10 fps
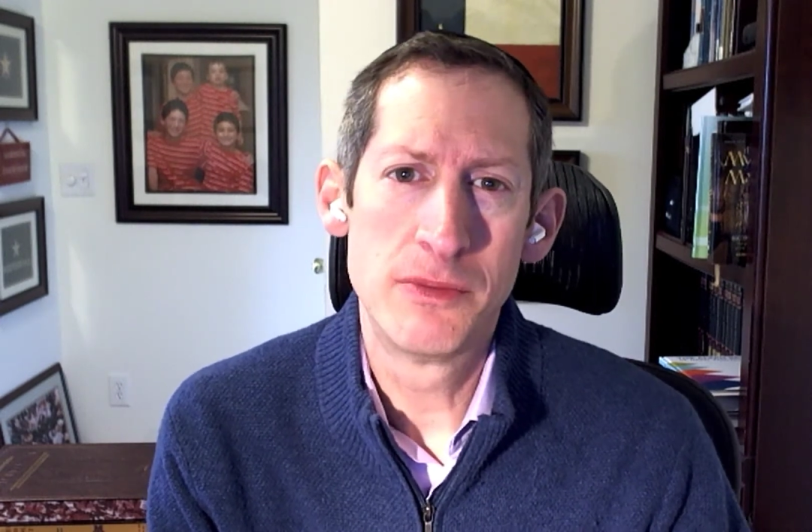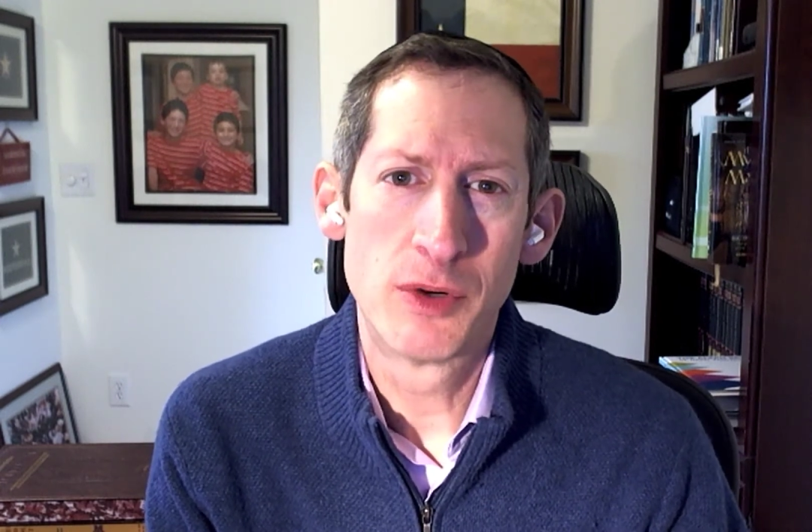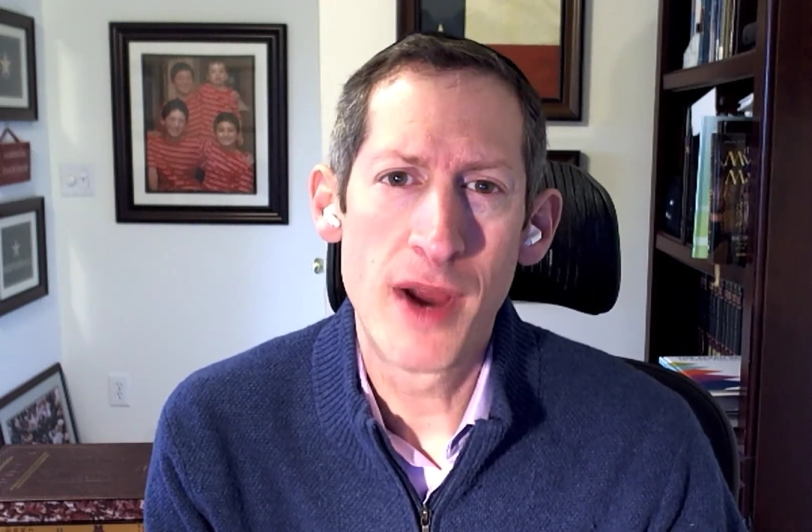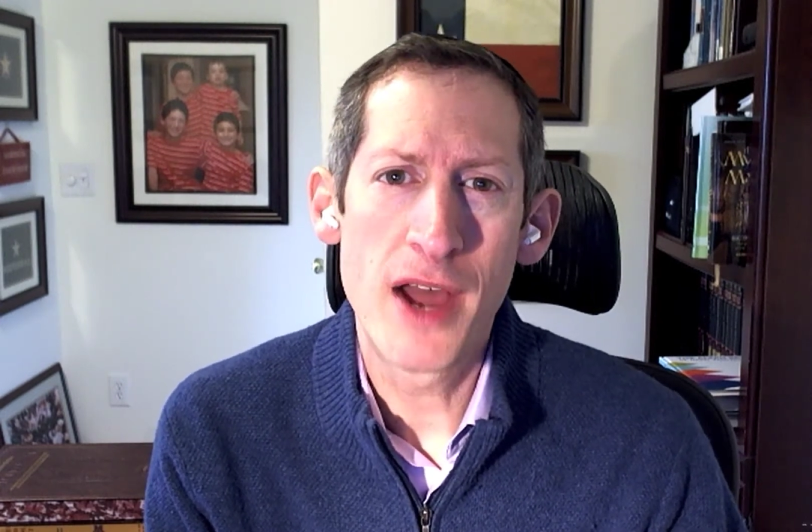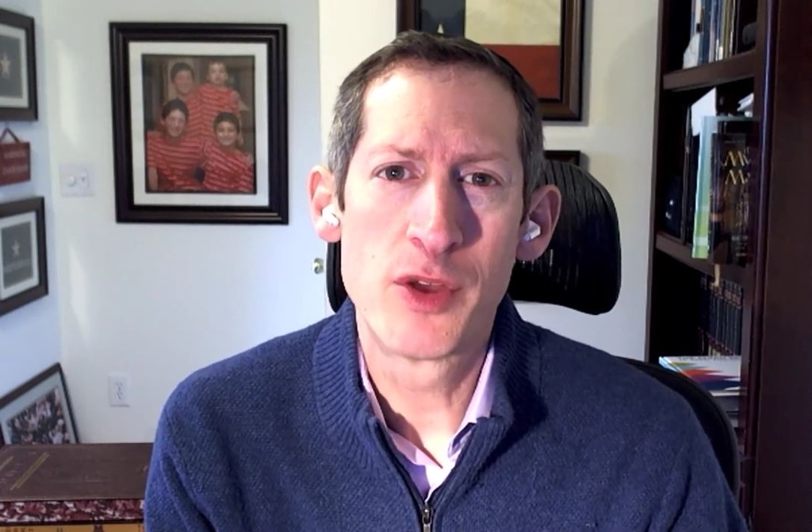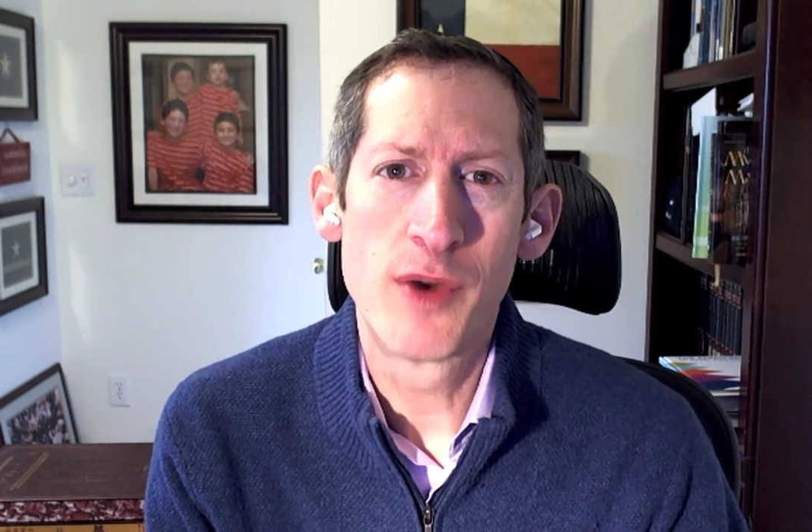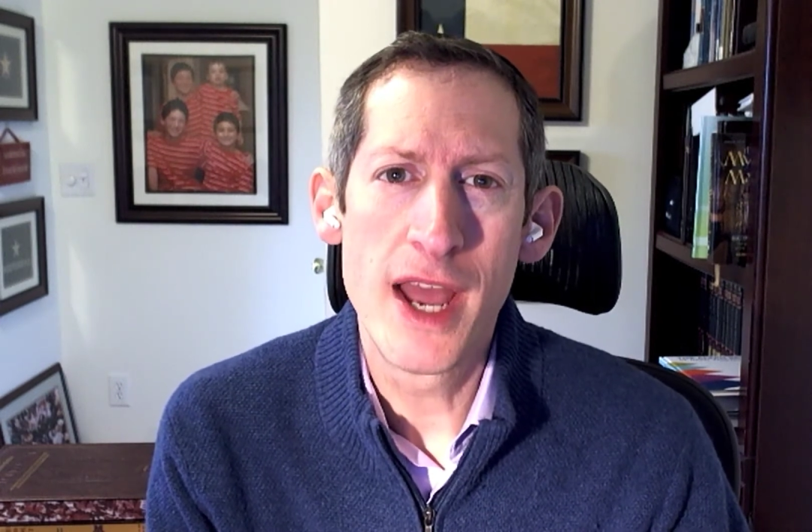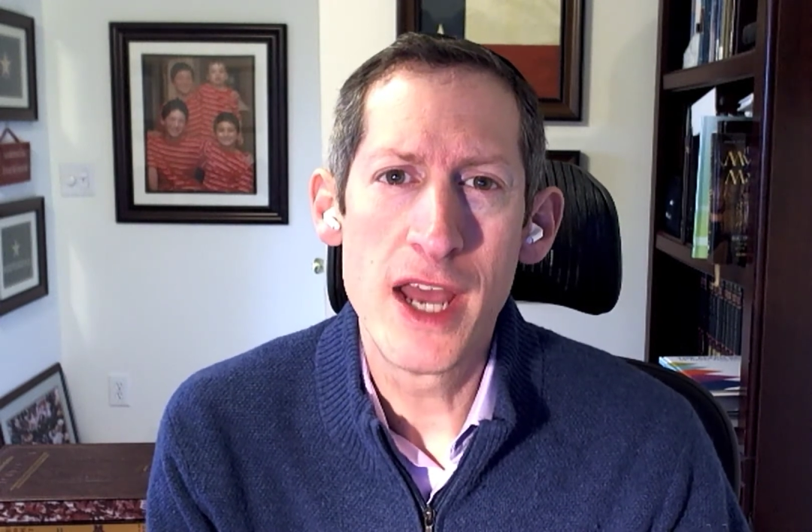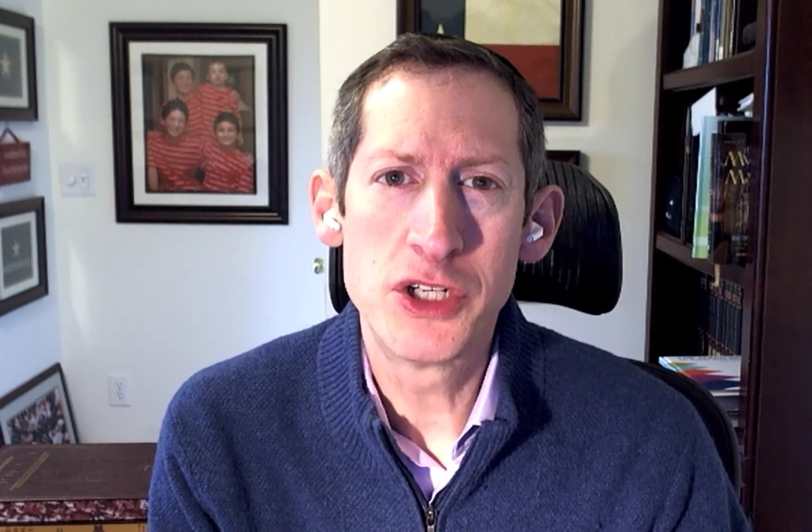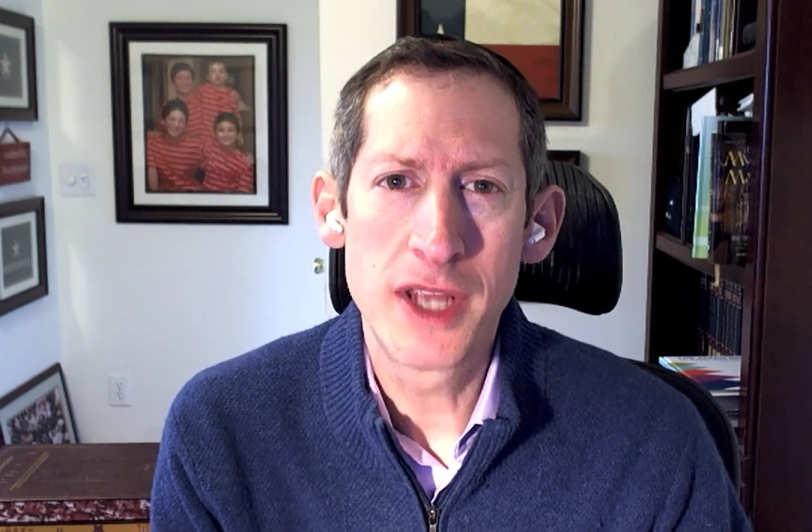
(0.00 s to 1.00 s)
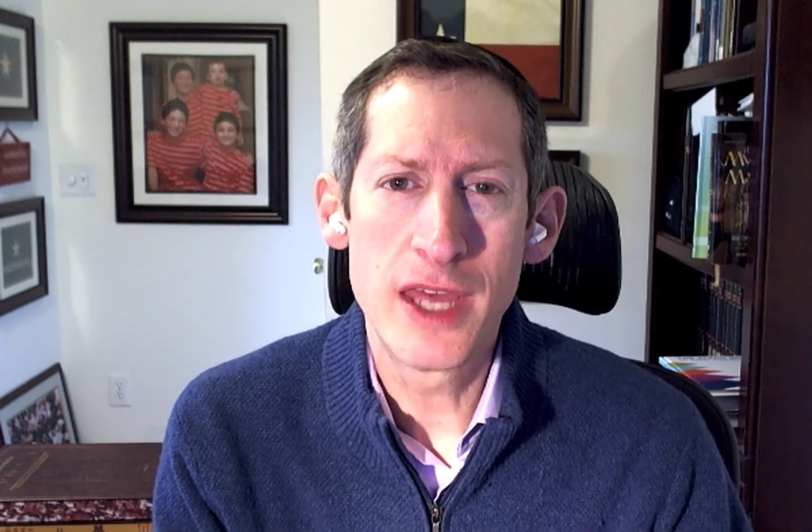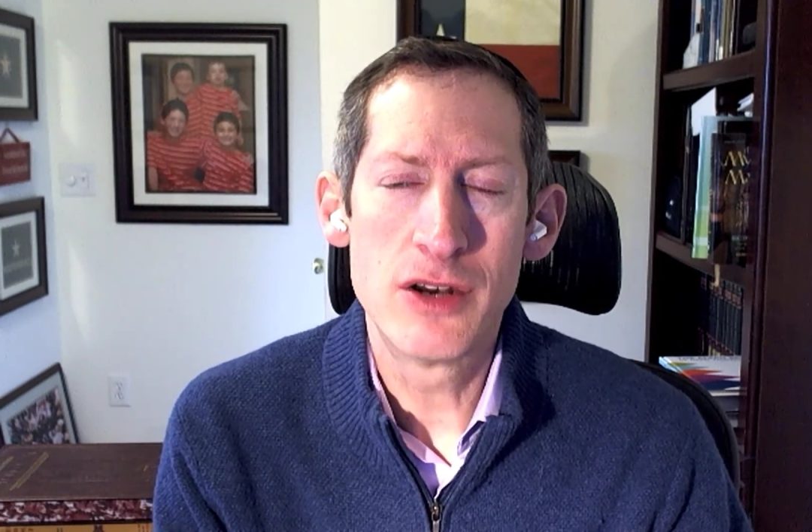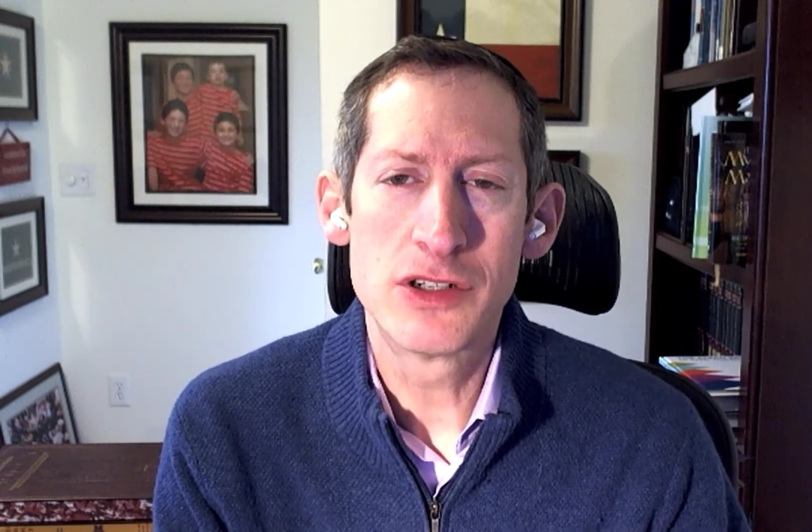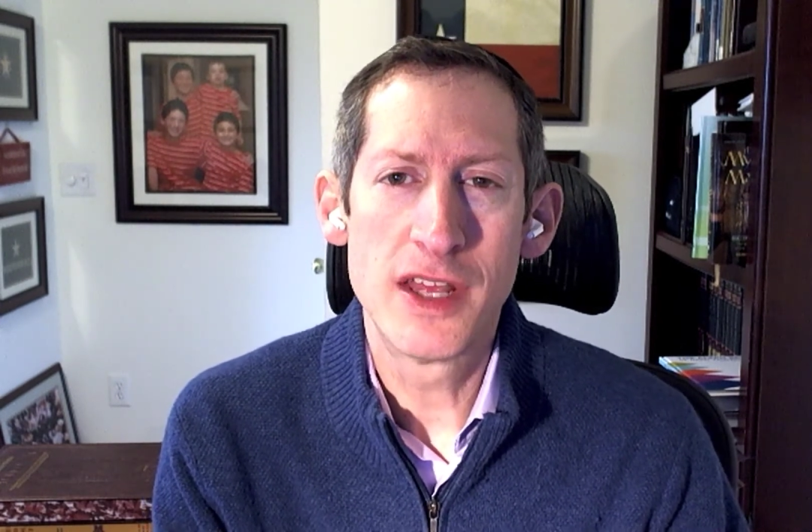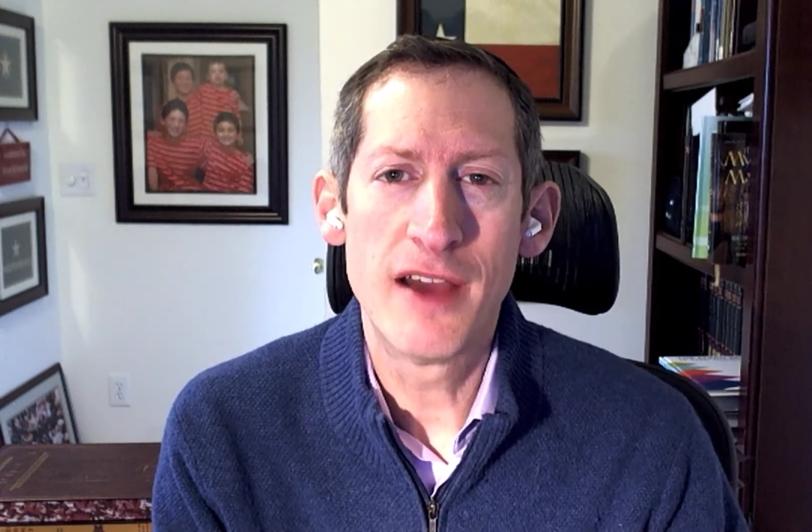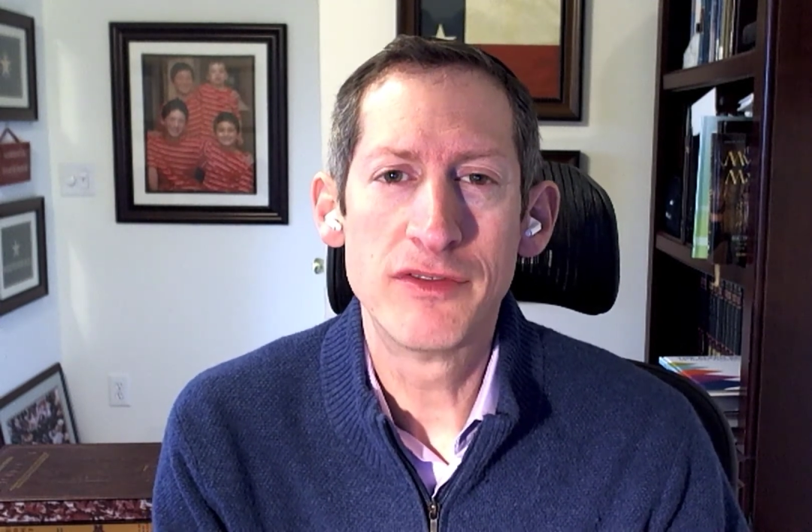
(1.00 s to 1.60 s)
but rather we're educators that have